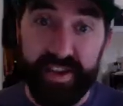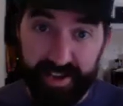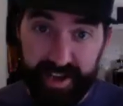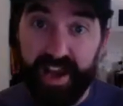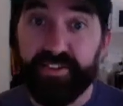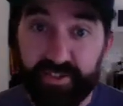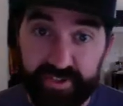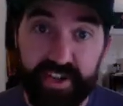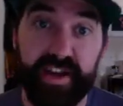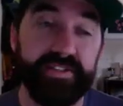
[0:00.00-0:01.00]

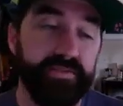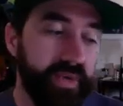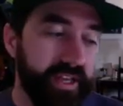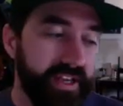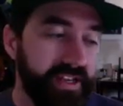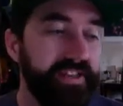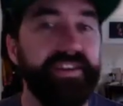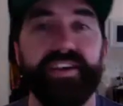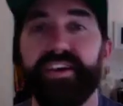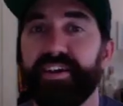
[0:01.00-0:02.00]
exercise, and we need,
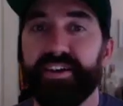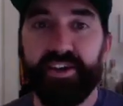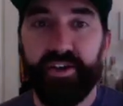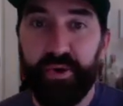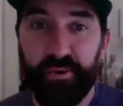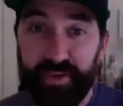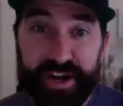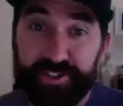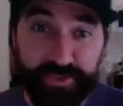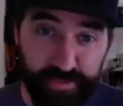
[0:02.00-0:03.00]

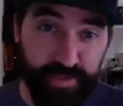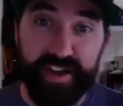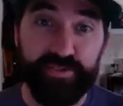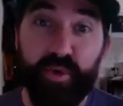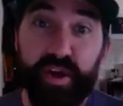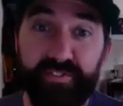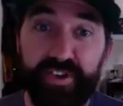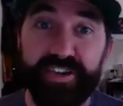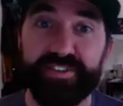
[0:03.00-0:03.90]
restroom breaks, whatever it is.